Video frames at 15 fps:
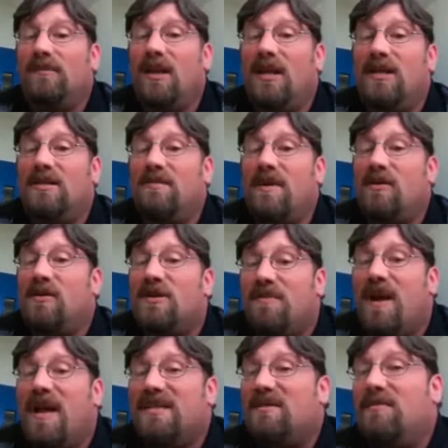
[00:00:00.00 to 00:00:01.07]
It is my
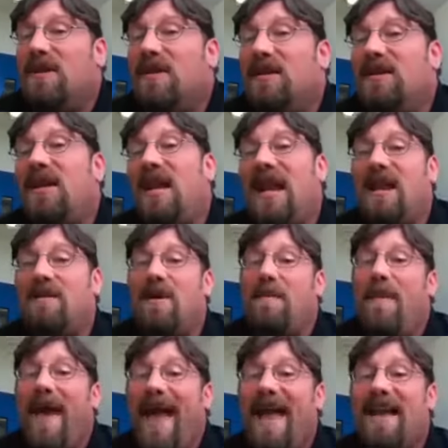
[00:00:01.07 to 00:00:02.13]
responsibility and my
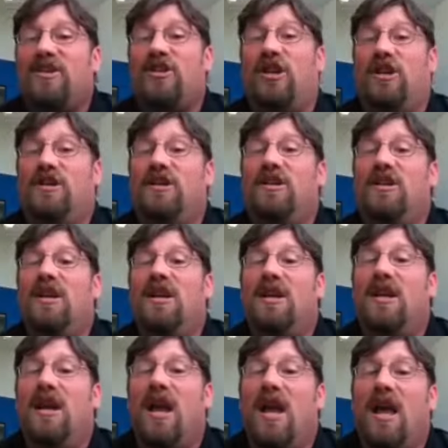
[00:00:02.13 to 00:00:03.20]
passion
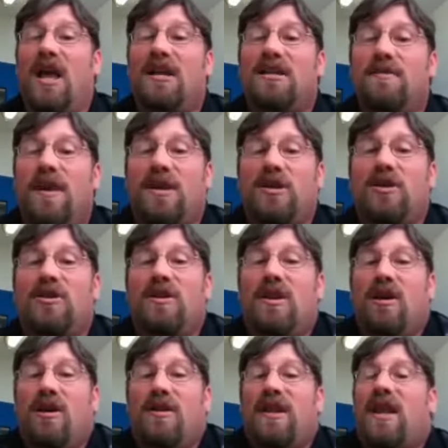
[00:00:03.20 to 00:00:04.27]
to make sure
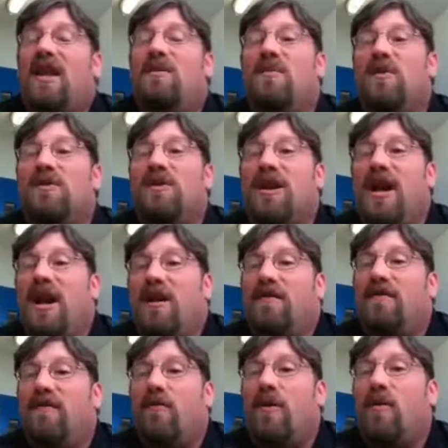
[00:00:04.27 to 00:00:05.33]
that all the animals are
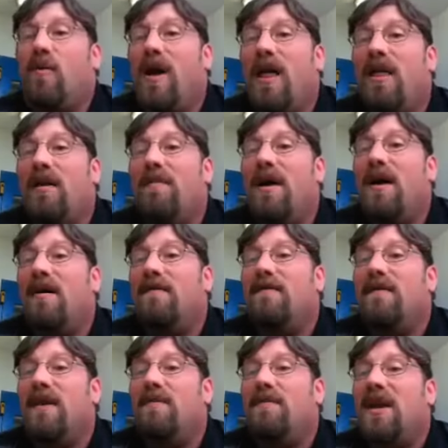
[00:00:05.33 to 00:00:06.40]
cared for well
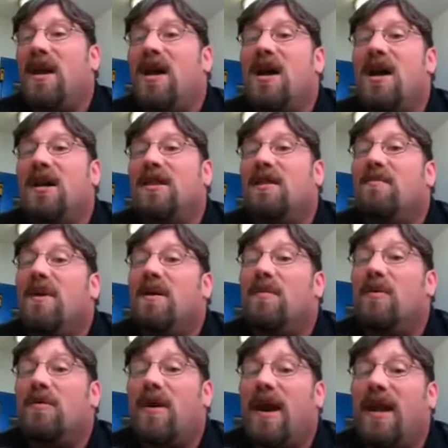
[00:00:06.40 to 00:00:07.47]
above and beyond the
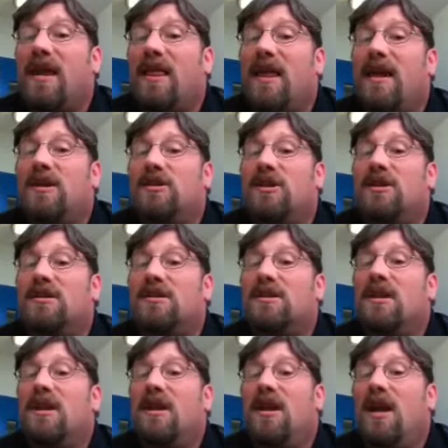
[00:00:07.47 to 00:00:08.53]
minimal
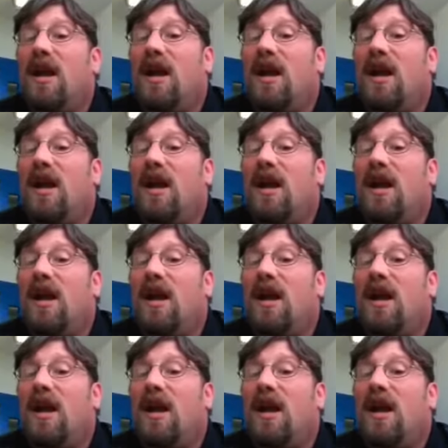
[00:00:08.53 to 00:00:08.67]
regulations.